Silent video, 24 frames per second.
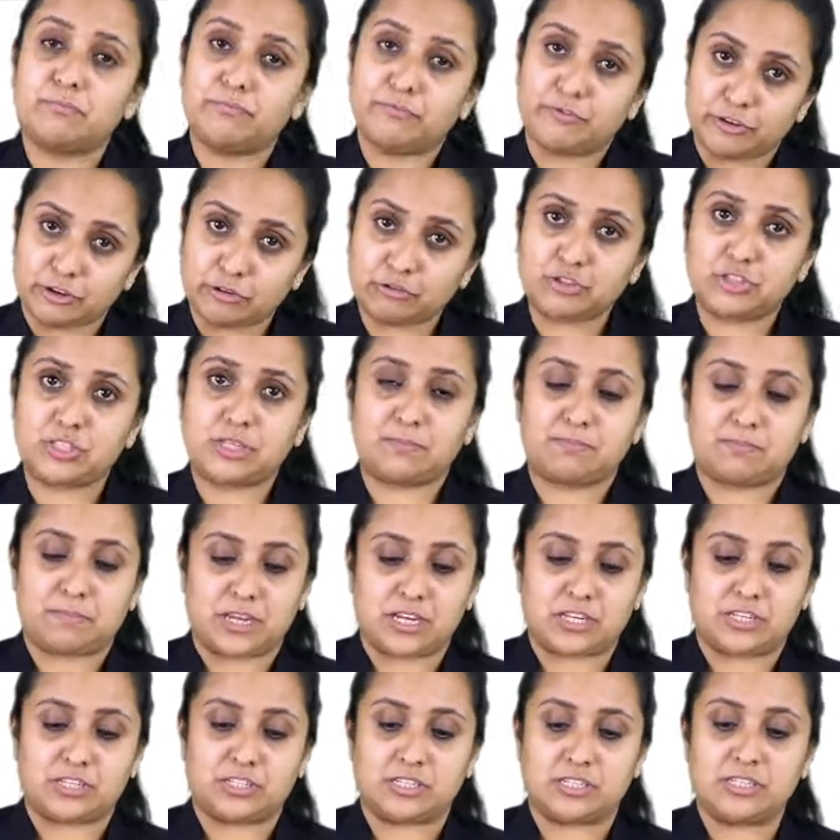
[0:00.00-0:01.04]
future
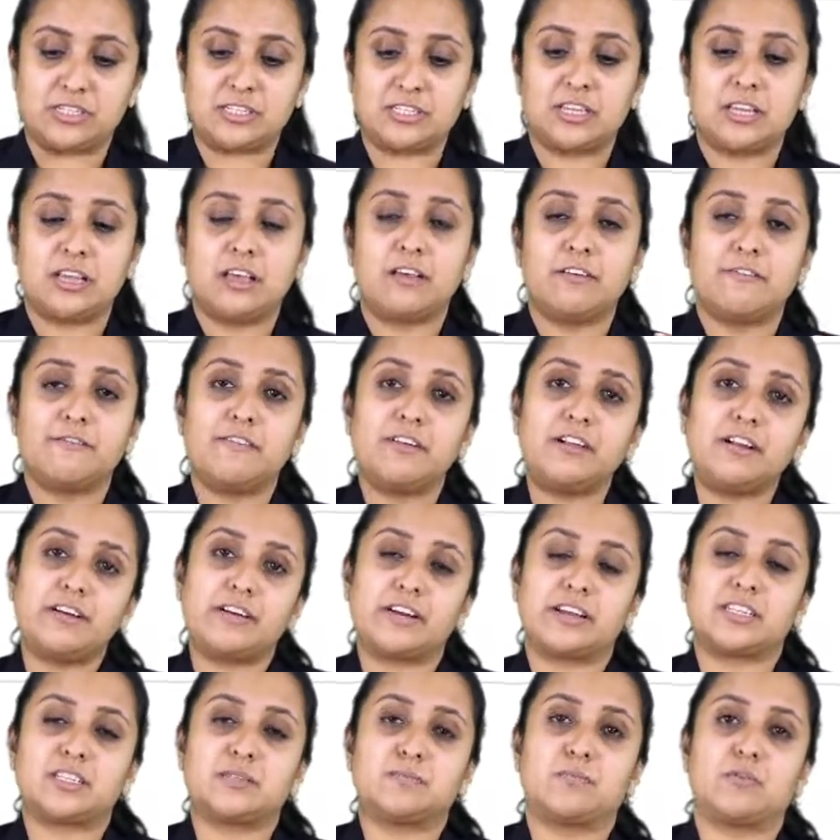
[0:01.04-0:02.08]
patients will
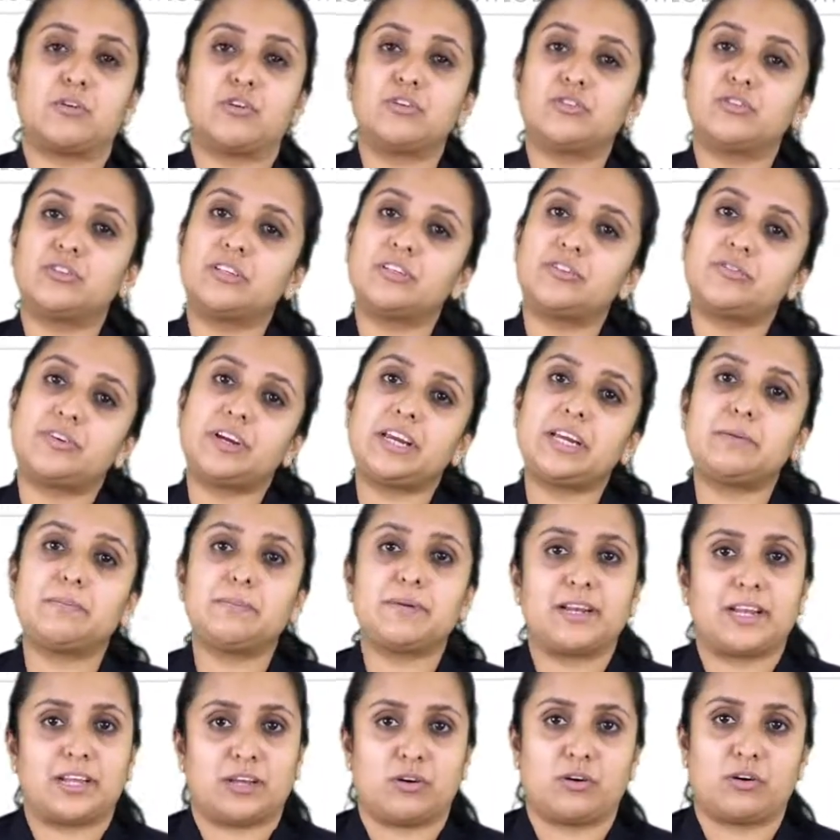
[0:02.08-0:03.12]
respond to the
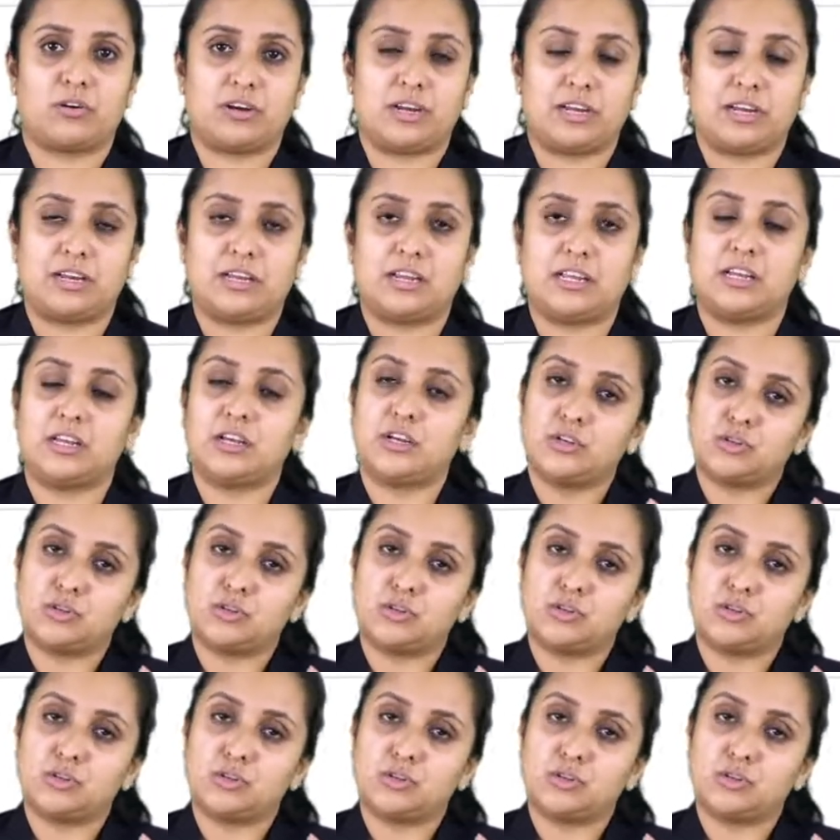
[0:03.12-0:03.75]
treatment accordingly.